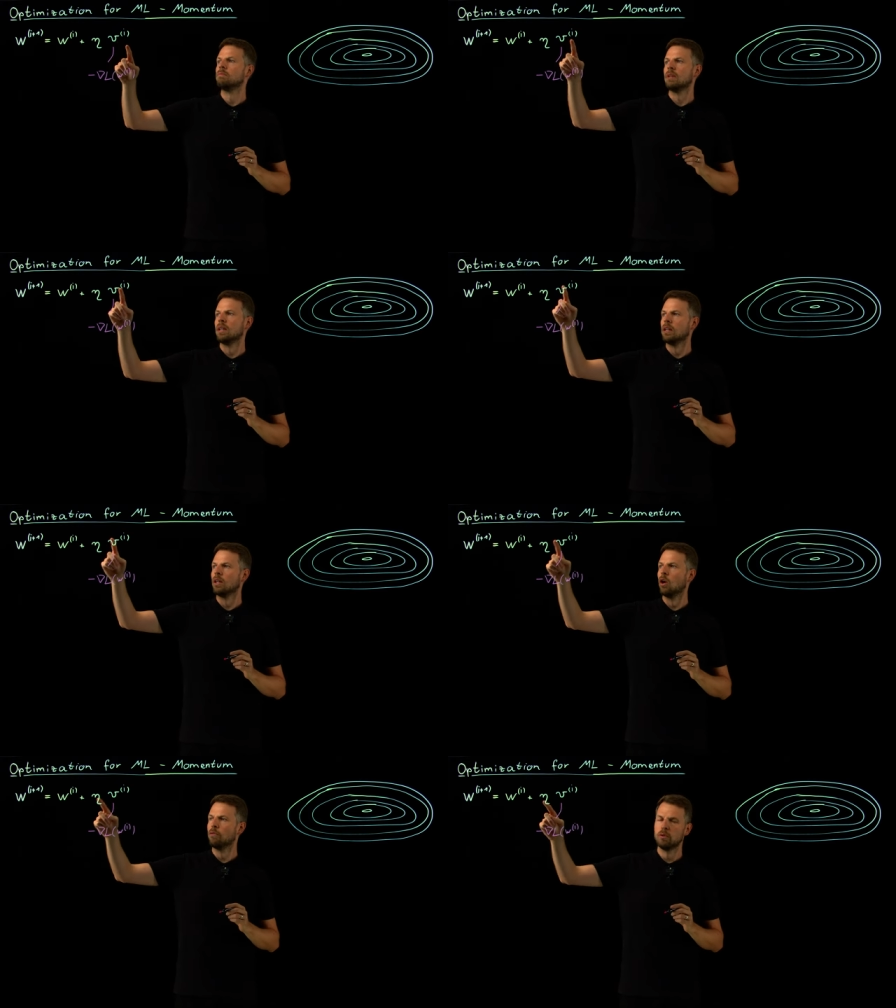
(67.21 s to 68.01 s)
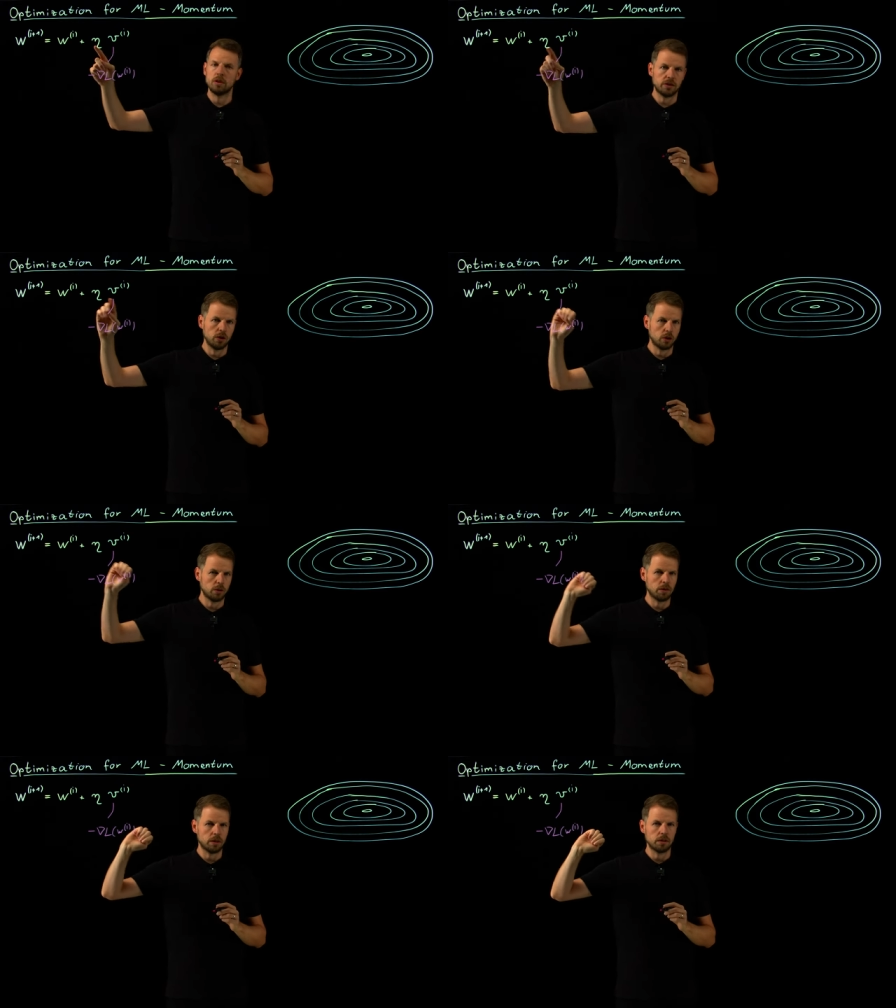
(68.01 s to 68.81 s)
a hopefully
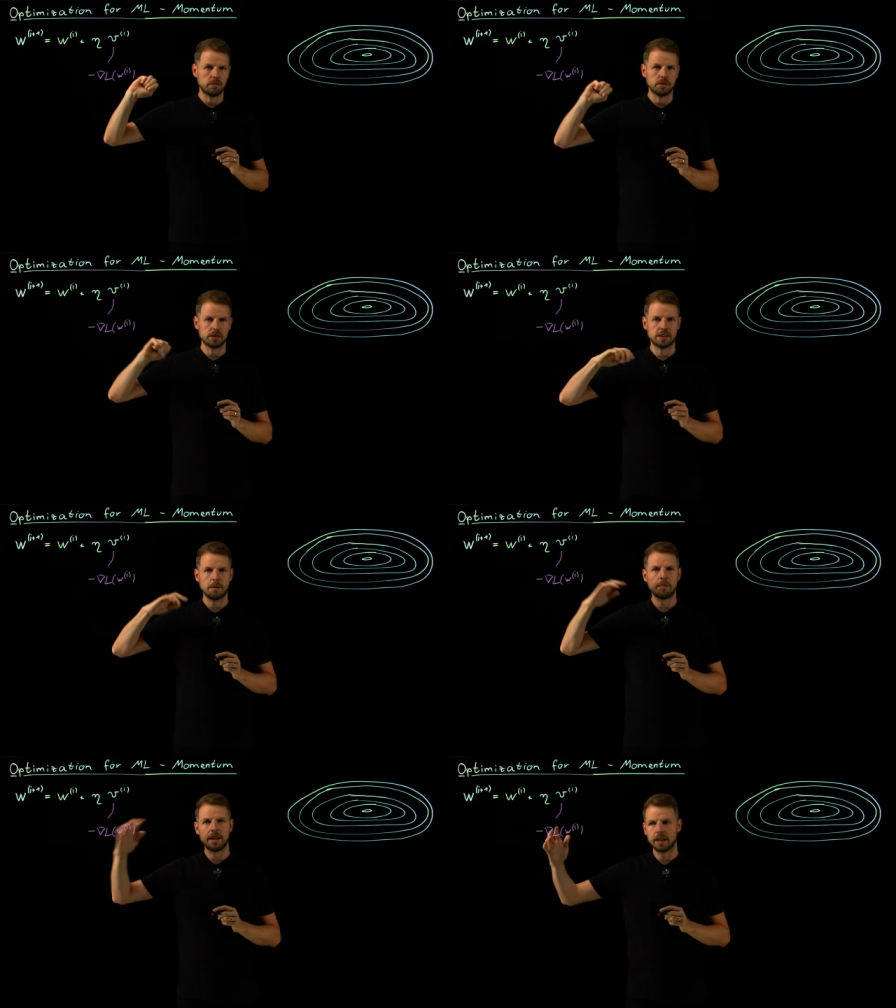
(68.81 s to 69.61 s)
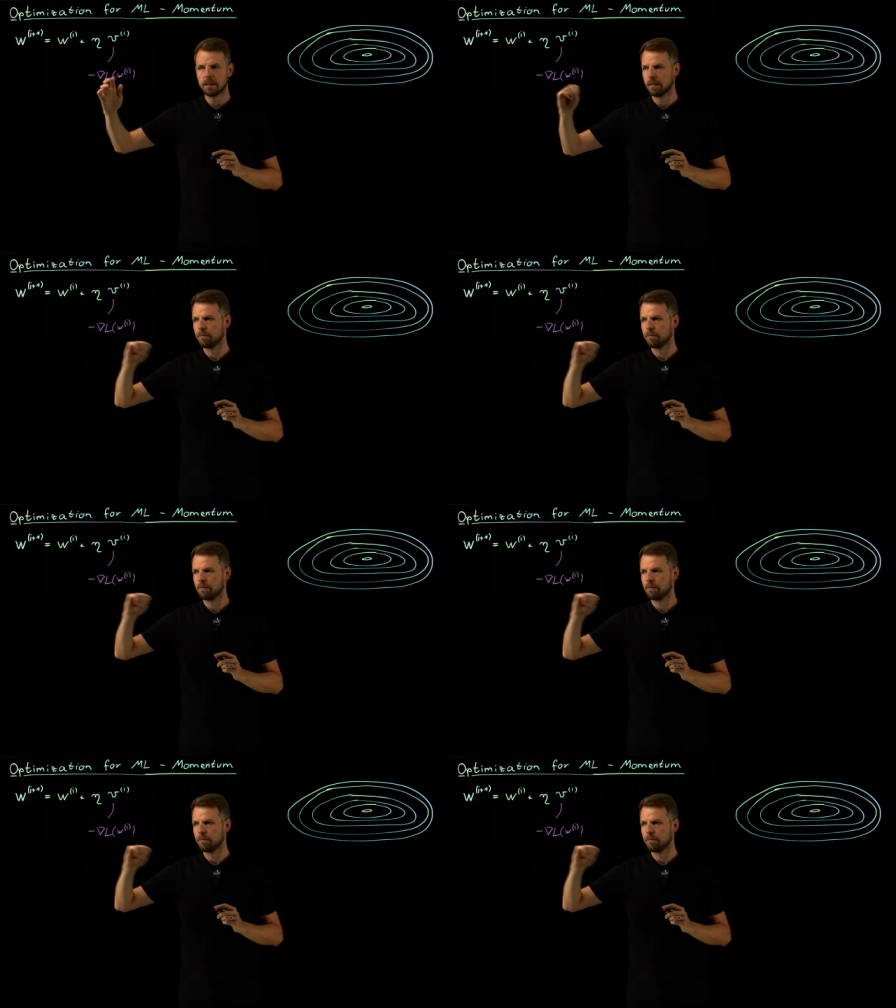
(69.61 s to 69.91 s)
suitable step length,